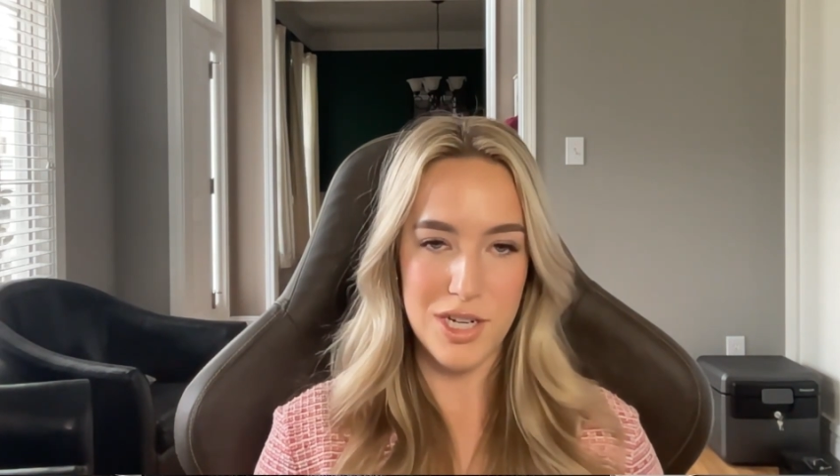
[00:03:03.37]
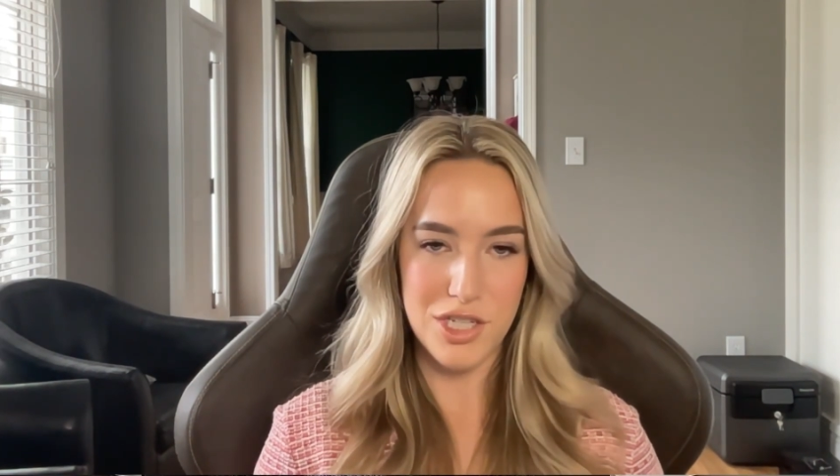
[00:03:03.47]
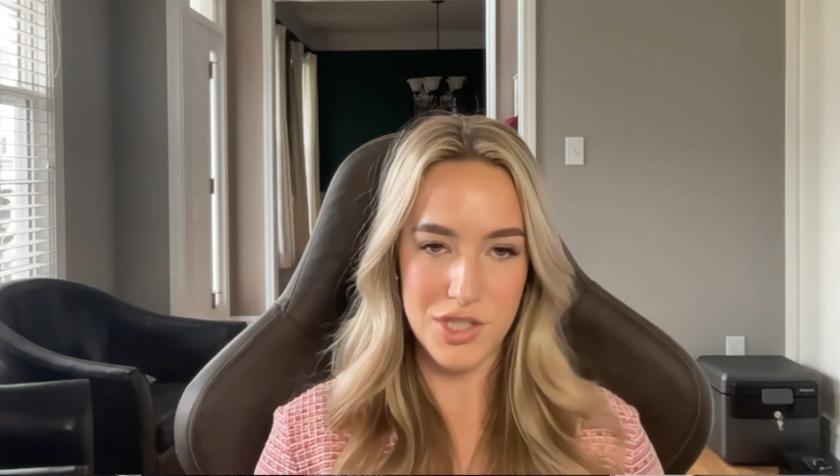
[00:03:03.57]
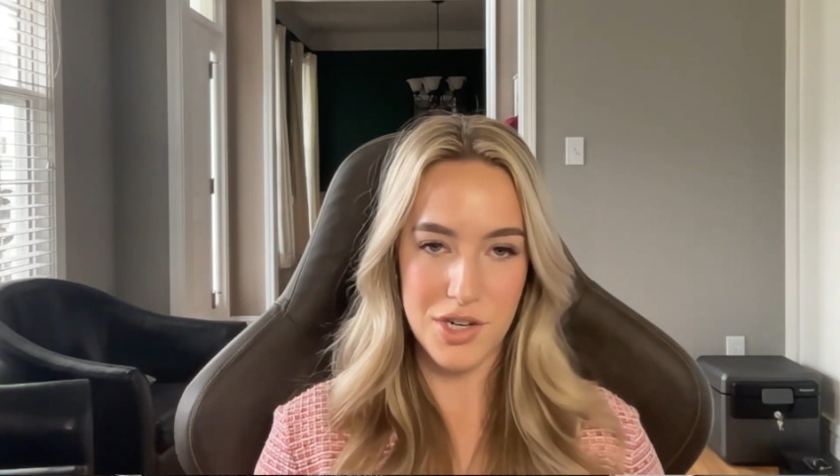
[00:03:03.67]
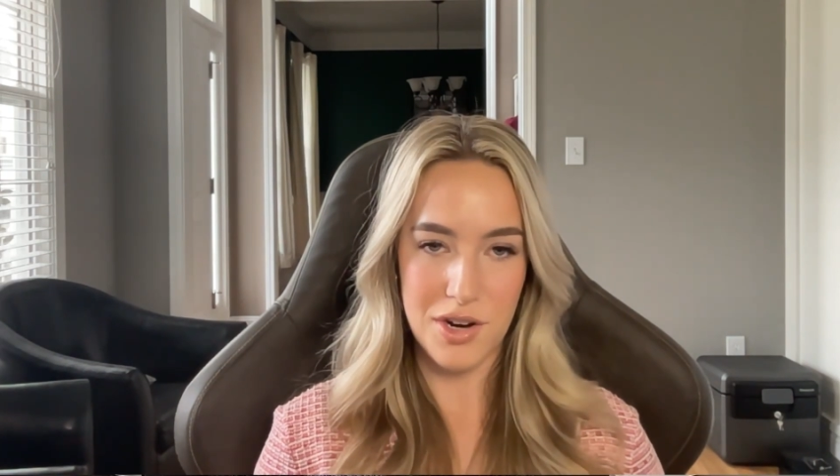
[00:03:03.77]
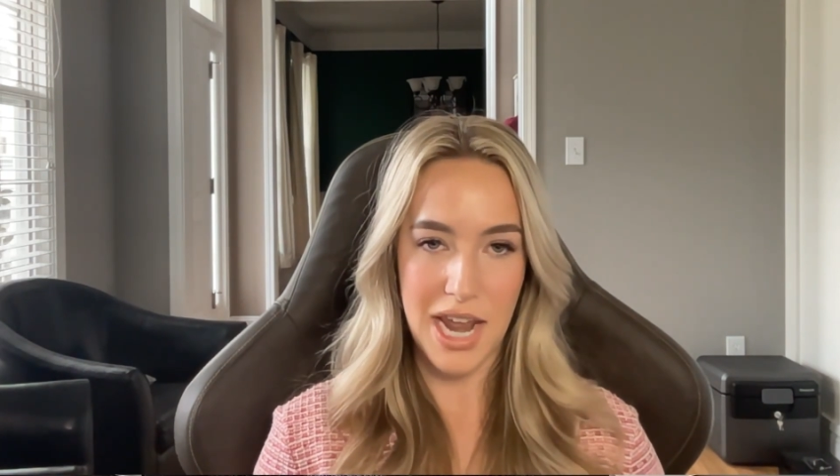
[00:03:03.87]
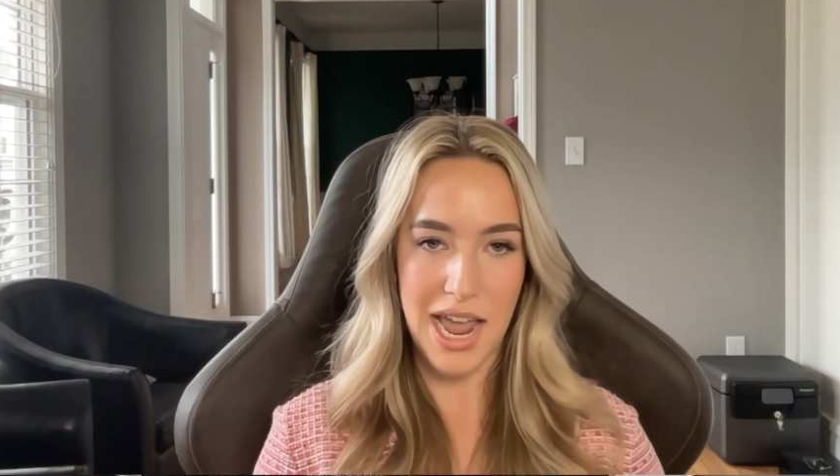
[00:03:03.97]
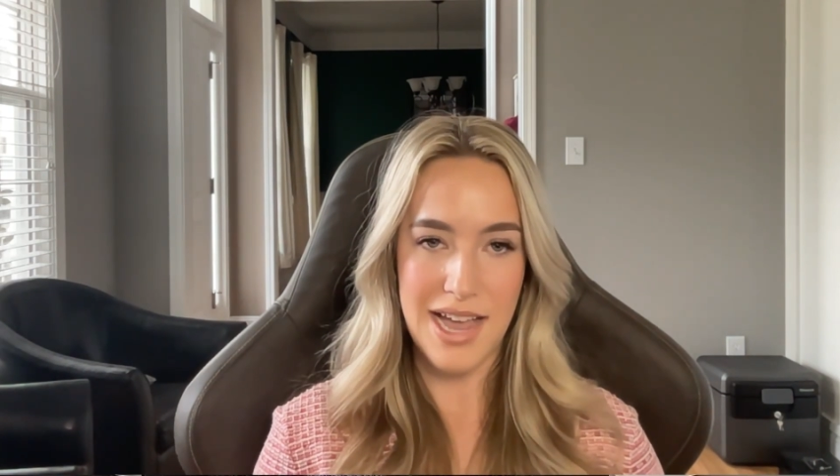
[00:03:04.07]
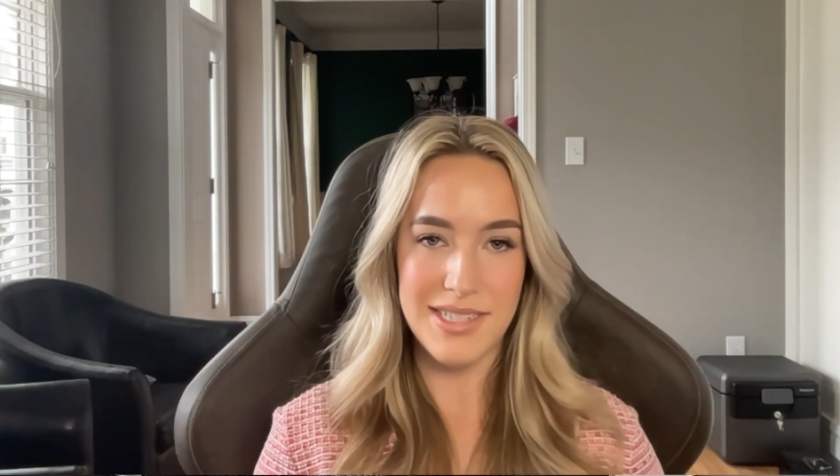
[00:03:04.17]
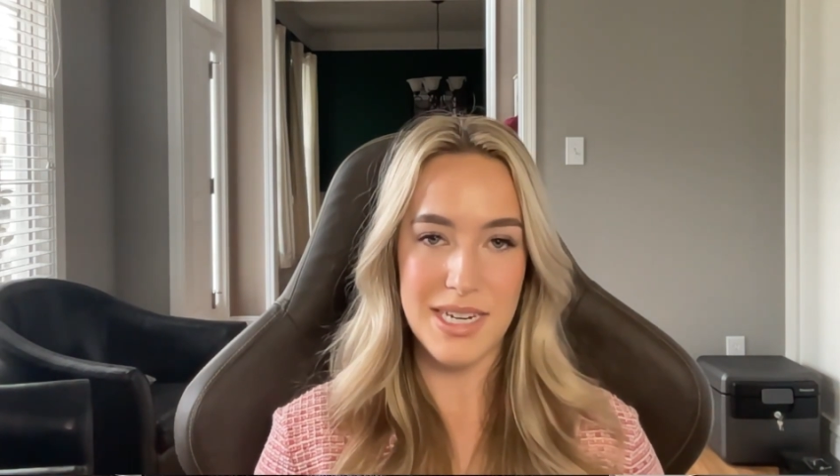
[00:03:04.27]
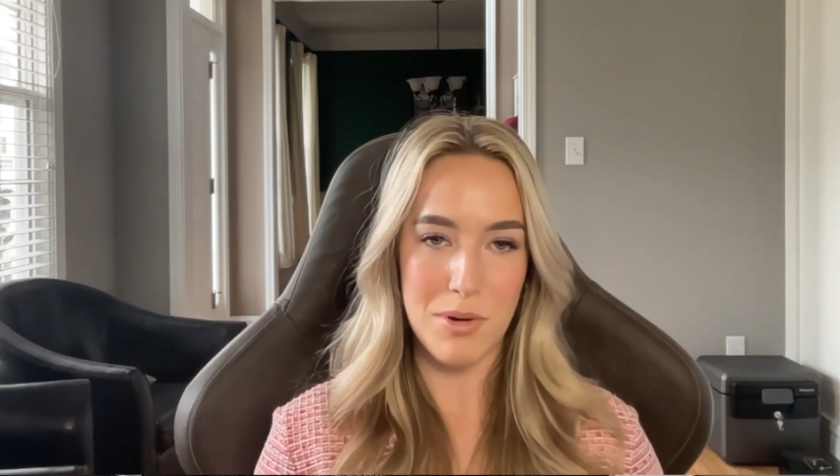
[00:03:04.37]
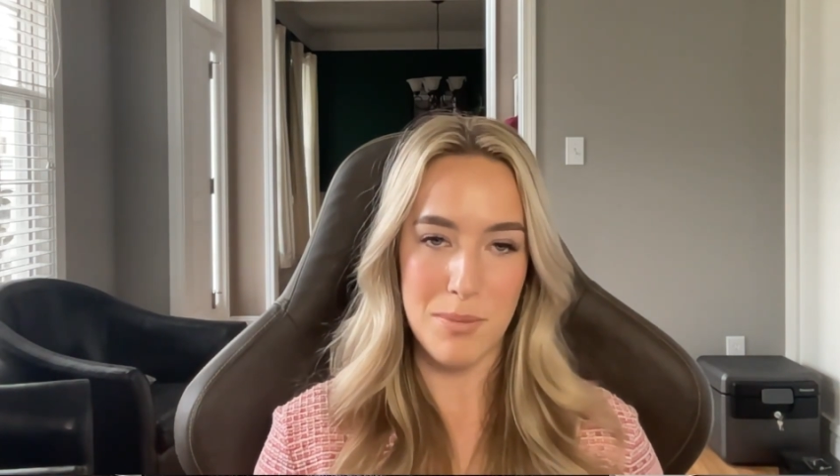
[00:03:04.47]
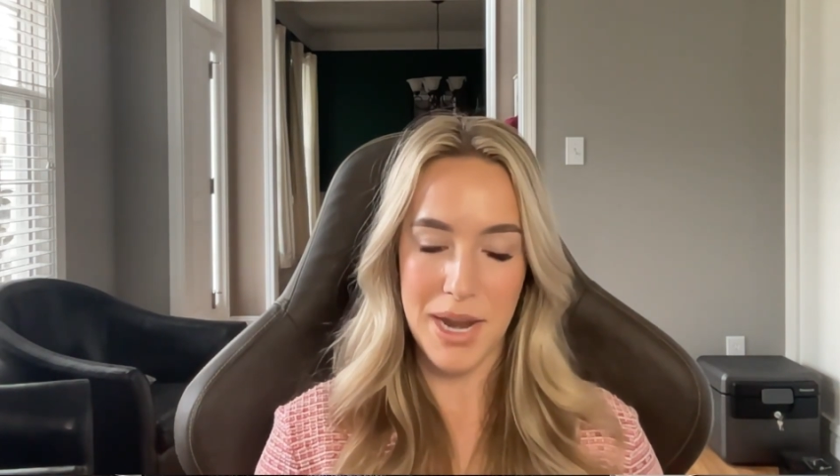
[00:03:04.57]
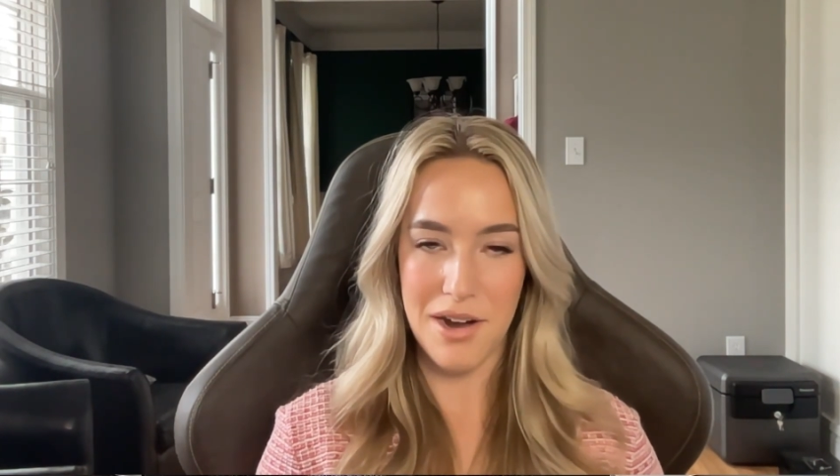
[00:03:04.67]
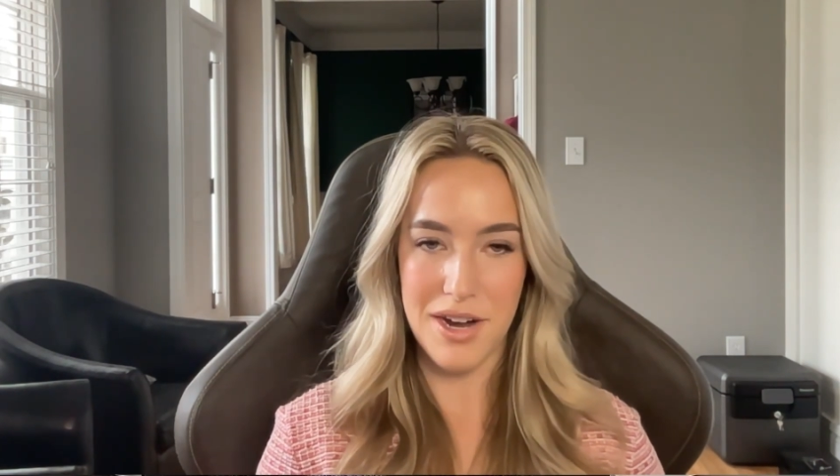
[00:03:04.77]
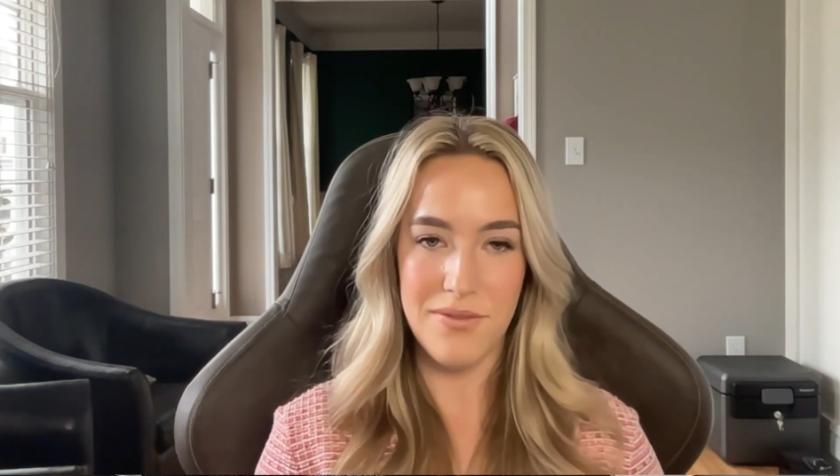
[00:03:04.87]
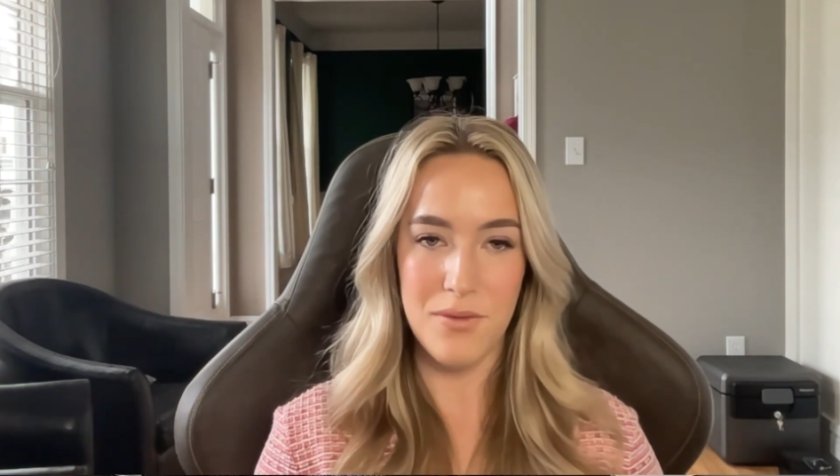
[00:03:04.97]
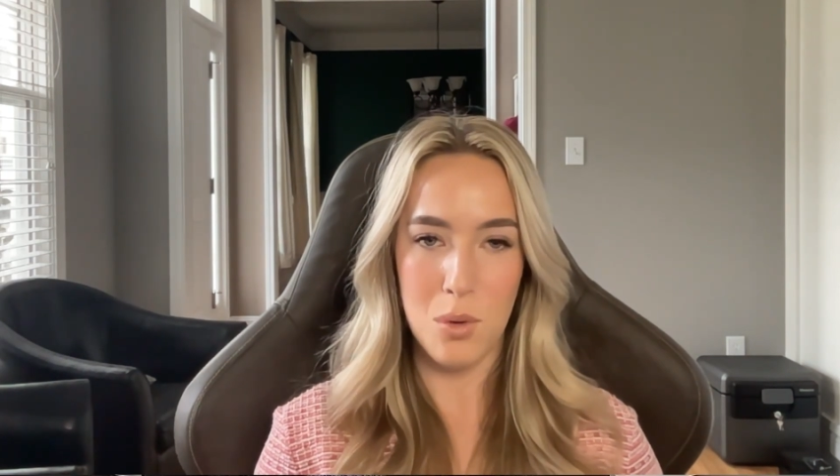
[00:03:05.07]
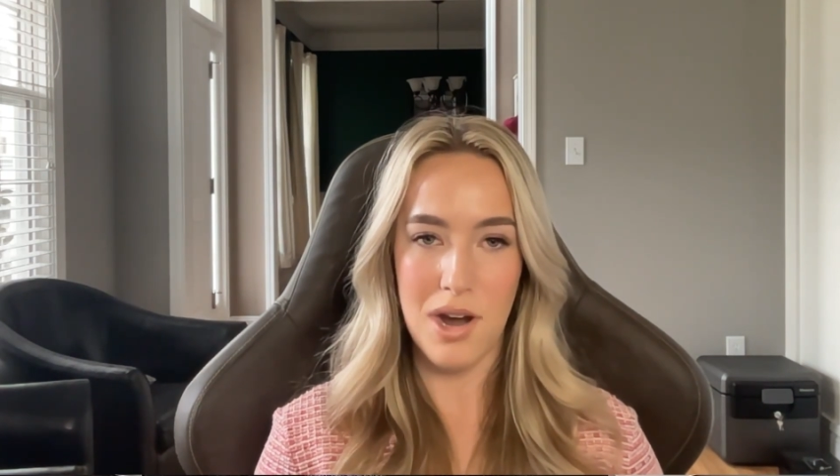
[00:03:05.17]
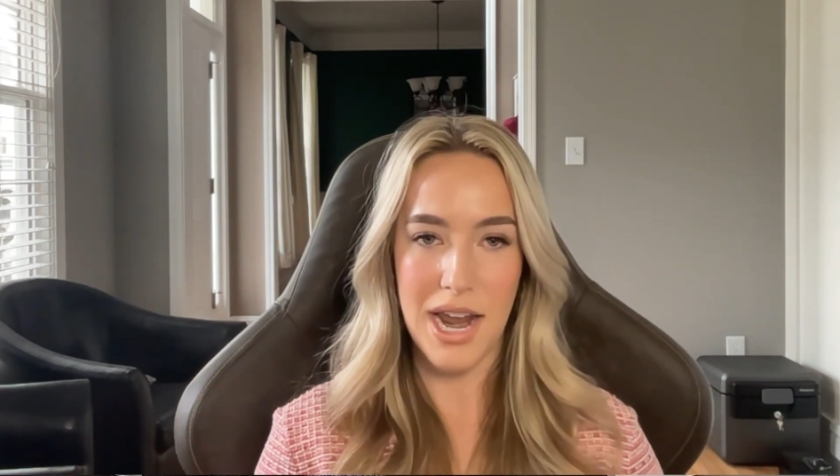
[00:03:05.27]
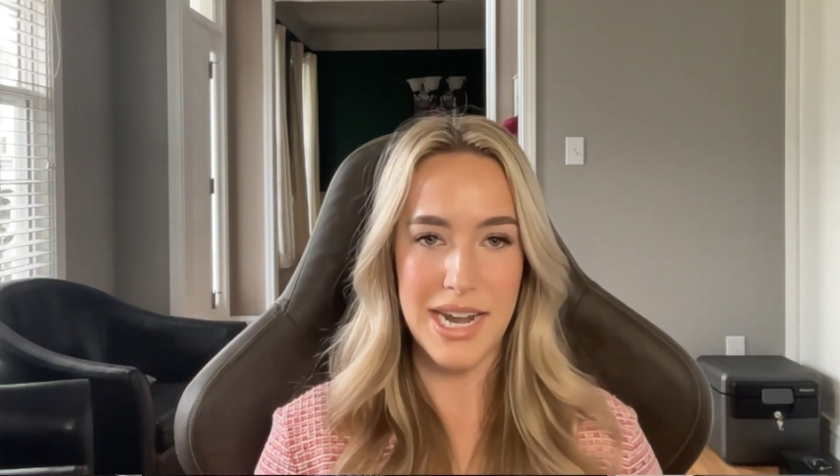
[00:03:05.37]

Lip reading: questions you're going to ask and preparing for